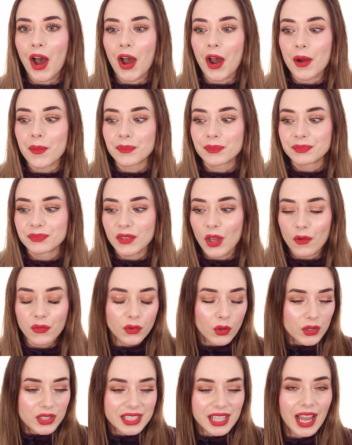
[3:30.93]

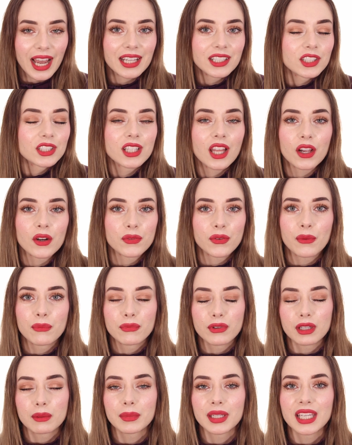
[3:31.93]
Of course, I had a lot of
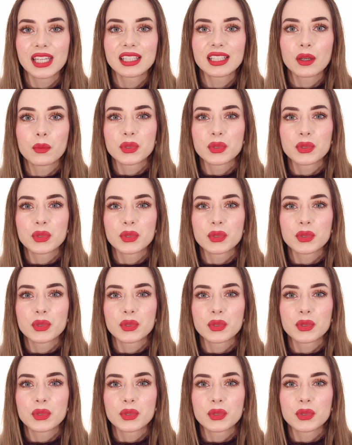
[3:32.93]
fun filming it.